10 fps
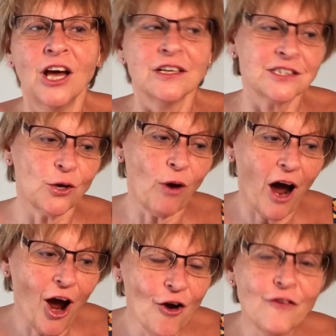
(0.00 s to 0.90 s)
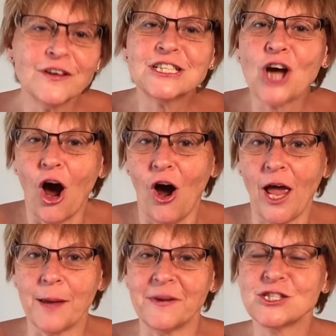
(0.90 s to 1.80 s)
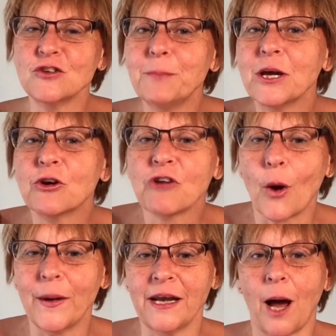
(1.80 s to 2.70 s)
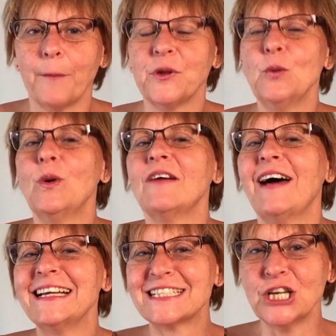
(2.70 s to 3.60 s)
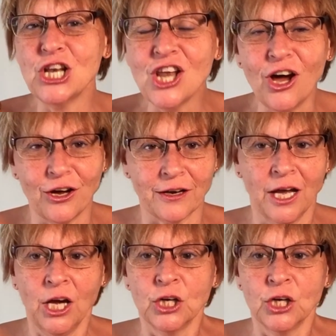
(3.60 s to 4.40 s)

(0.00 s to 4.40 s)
So over time, as you've been growing up, you will have had to learn